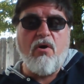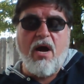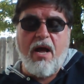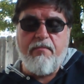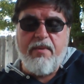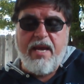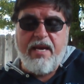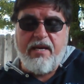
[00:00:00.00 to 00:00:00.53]

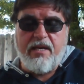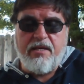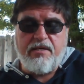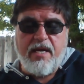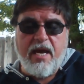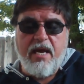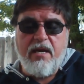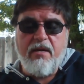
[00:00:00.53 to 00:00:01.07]
I may
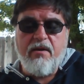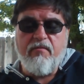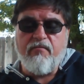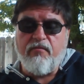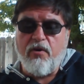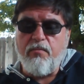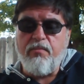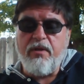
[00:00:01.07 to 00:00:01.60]
contend
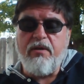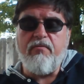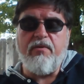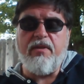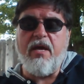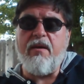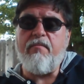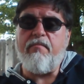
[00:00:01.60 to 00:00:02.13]
verbally
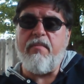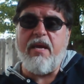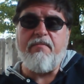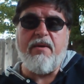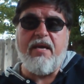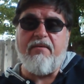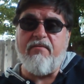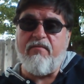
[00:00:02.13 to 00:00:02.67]
with them,
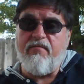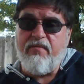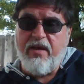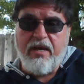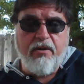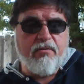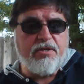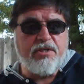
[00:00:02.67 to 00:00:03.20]
maybe even
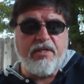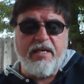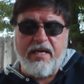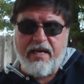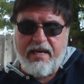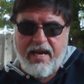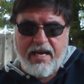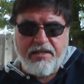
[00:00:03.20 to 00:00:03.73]
vigorously
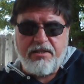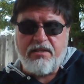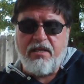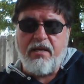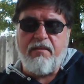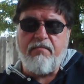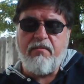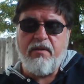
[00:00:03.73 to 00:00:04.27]
against
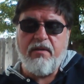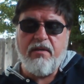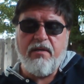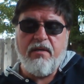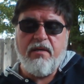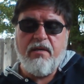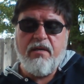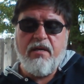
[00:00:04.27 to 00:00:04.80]
them
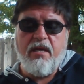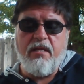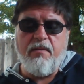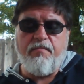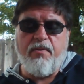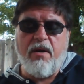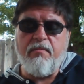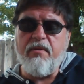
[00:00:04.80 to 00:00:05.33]
in the
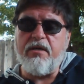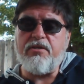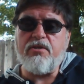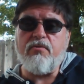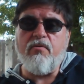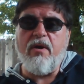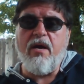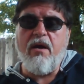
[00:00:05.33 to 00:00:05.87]
public
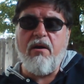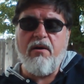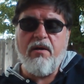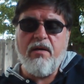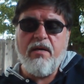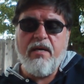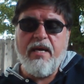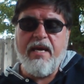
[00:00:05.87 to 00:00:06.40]
square,
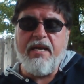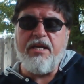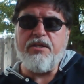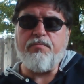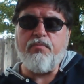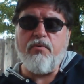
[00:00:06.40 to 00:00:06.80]
it is